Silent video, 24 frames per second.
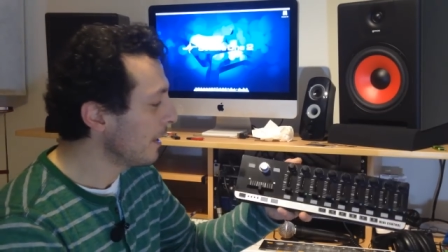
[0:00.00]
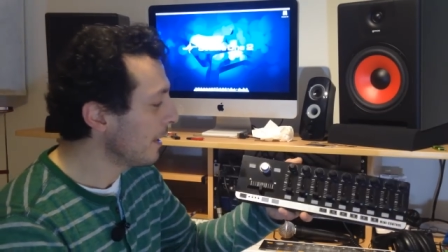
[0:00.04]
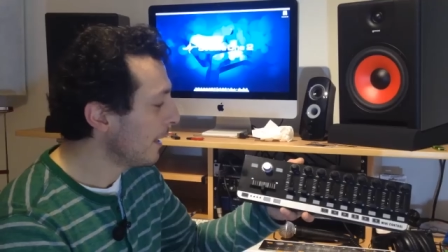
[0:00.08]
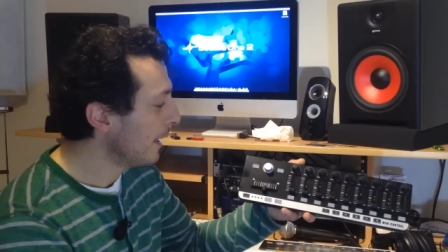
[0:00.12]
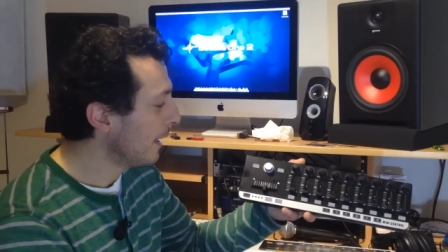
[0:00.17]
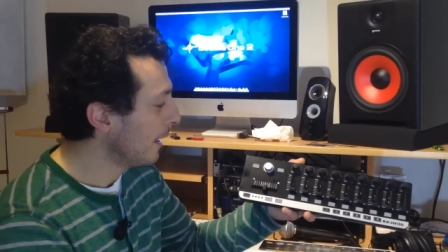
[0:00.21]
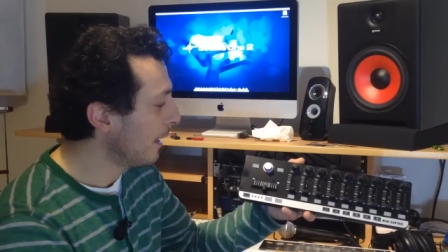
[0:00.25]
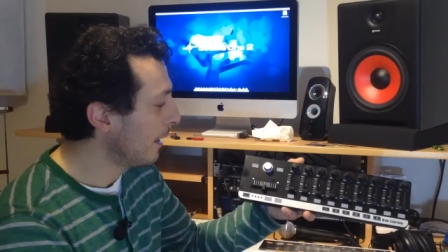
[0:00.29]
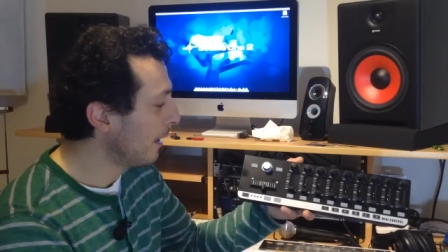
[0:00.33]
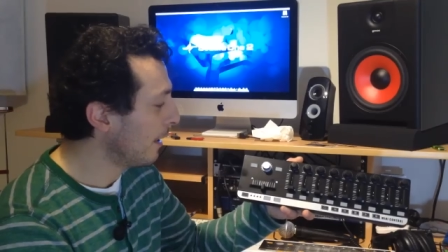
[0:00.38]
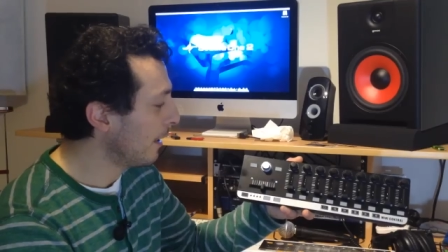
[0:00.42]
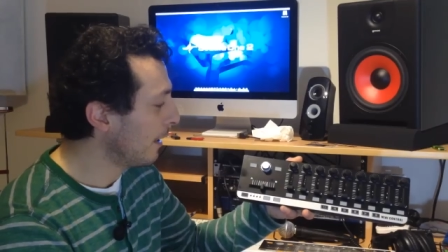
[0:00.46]

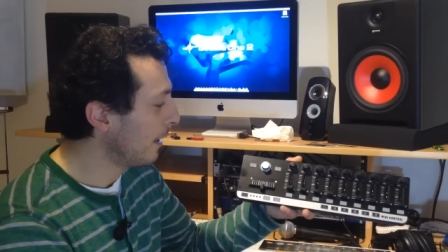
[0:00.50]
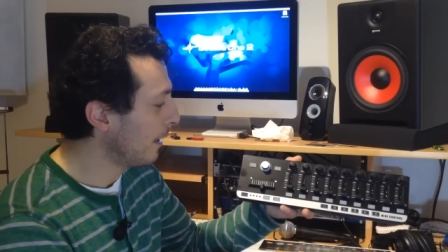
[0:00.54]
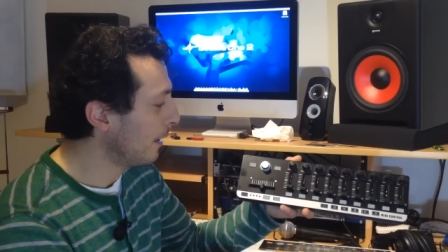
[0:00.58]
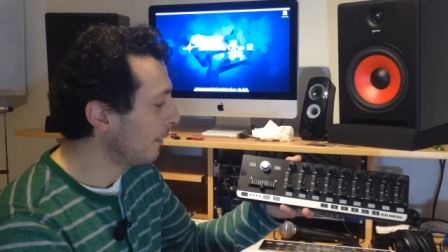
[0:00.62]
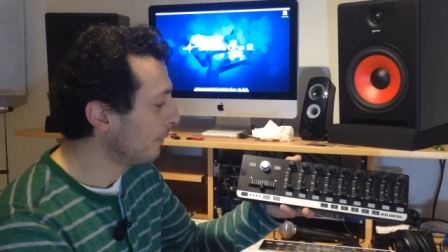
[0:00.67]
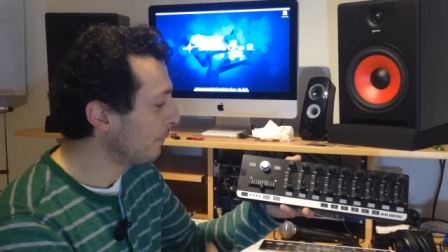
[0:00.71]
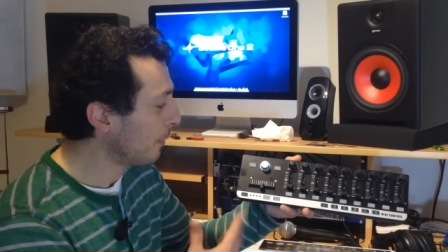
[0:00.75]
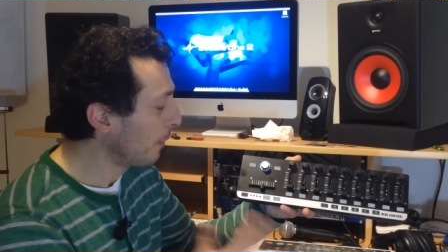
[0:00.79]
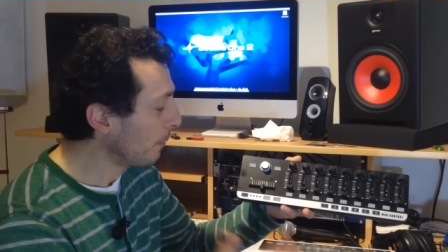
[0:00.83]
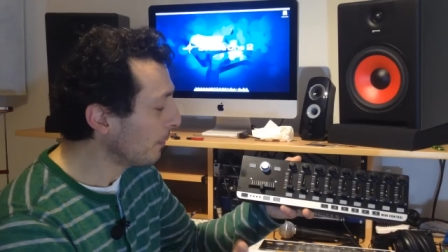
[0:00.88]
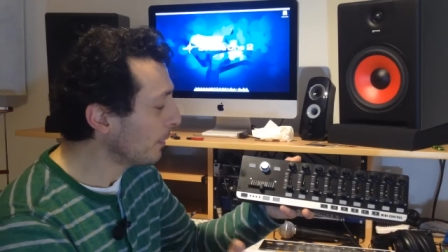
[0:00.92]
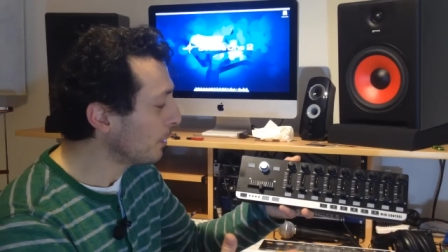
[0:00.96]

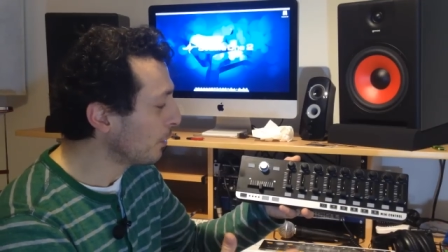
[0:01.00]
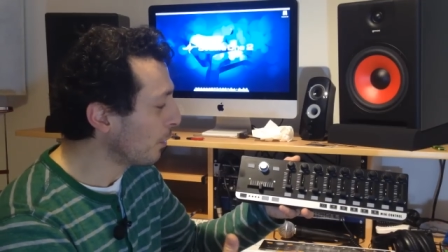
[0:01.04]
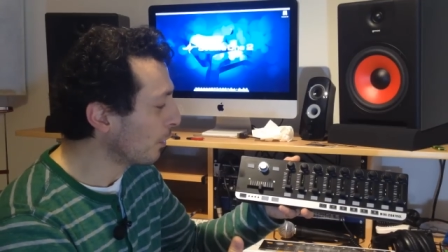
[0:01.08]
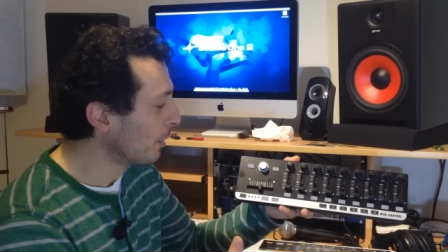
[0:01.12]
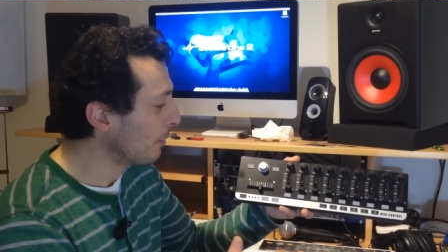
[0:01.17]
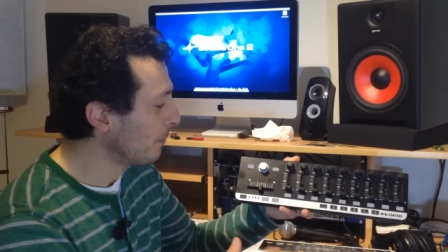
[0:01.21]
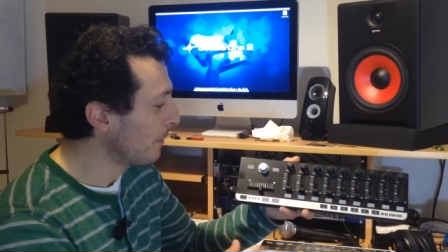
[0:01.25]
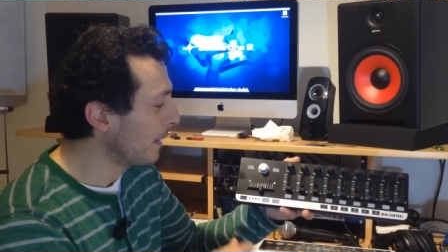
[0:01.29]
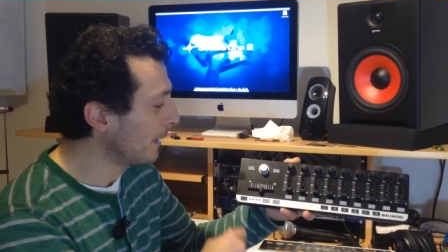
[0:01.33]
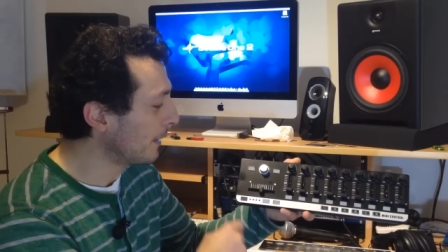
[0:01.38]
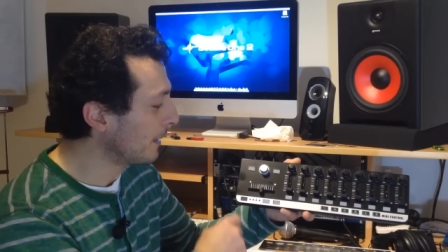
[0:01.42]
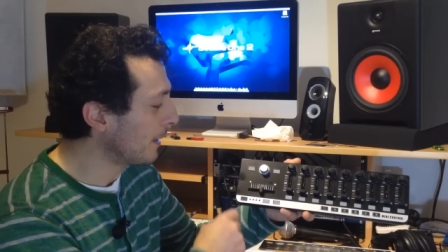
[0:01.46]
From the
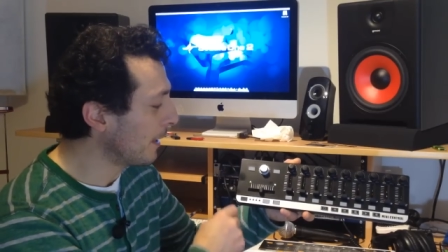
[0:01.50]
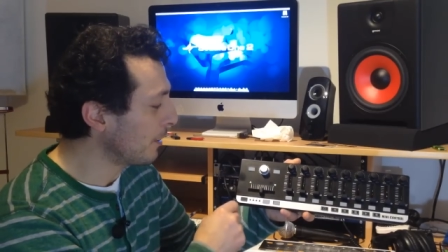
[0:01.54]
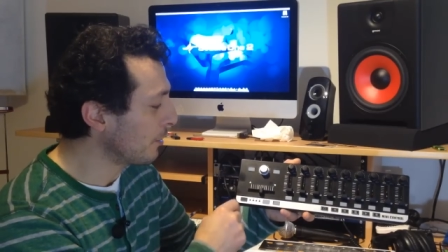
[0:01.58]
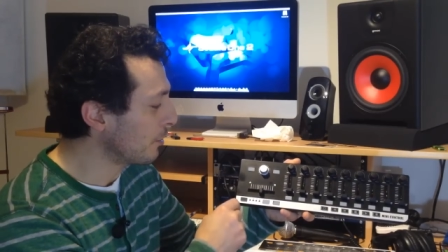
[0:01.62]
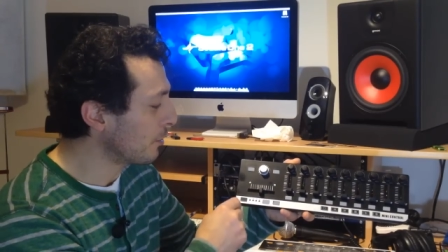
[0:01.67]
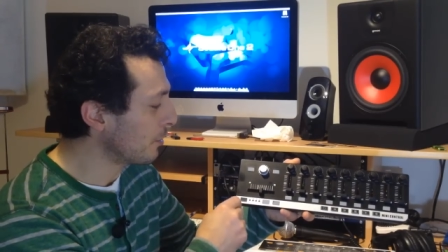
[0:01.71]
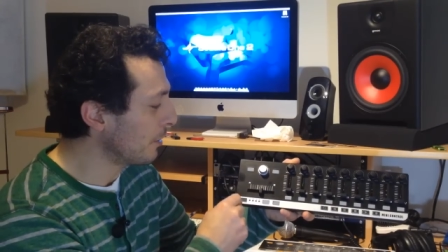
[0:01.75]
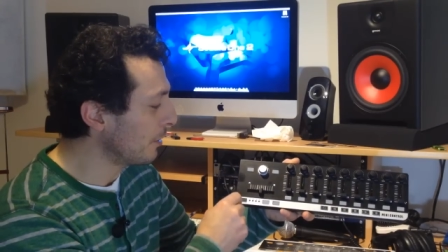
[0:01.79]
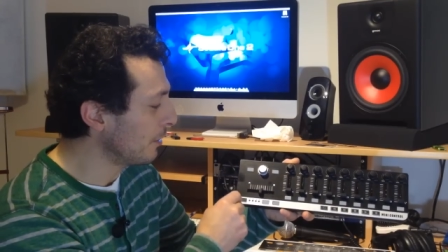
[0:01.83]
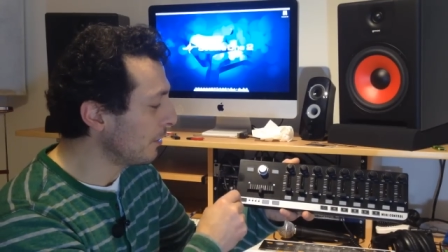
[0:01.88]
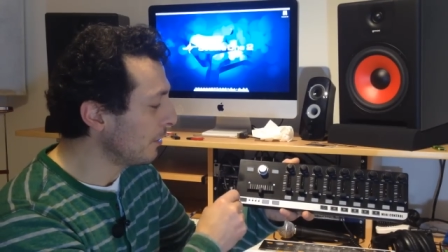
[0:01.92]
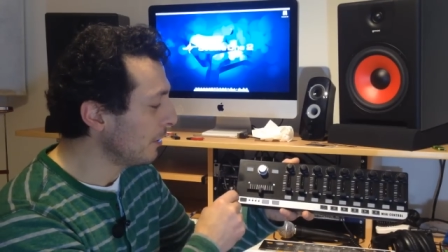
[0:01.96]

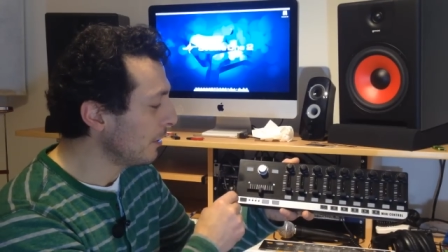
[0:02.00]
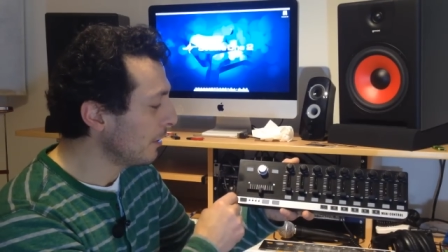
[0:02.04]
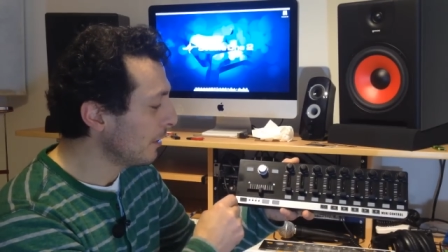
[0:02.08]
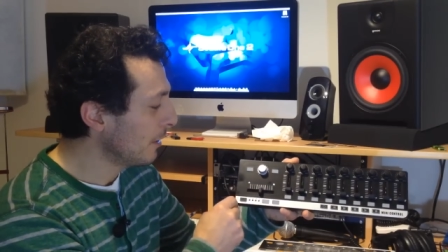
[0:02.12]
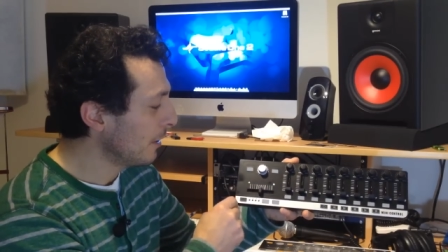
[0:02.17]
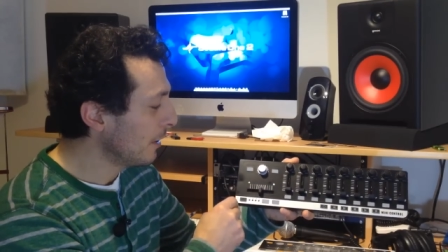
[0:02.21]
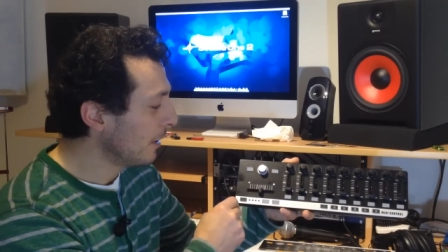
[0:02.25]
documentation